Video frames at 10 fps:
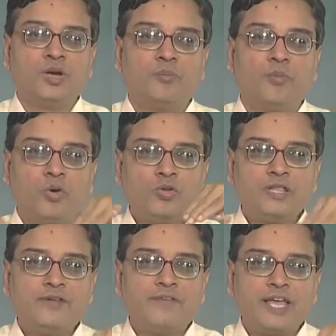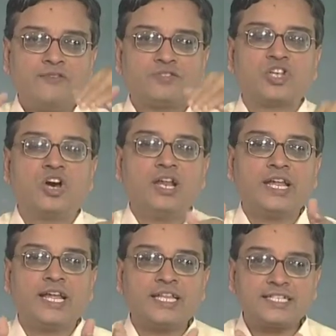both the waves are
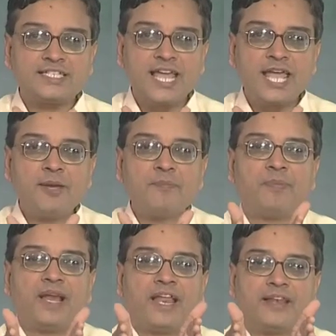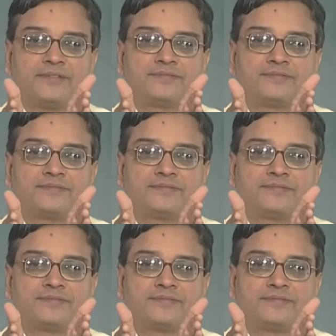in the same plane,